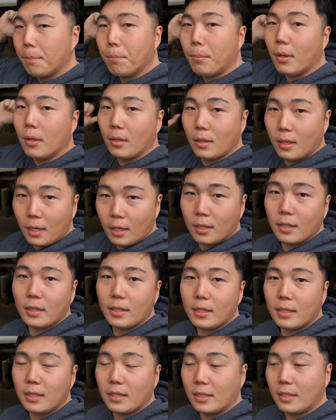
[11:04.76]
But
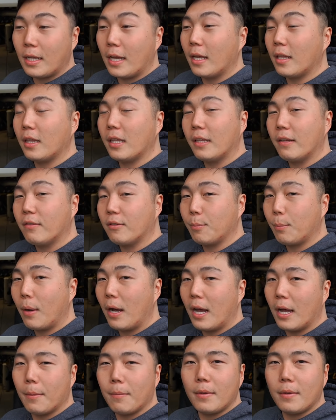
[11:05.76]
luckily Stan lives by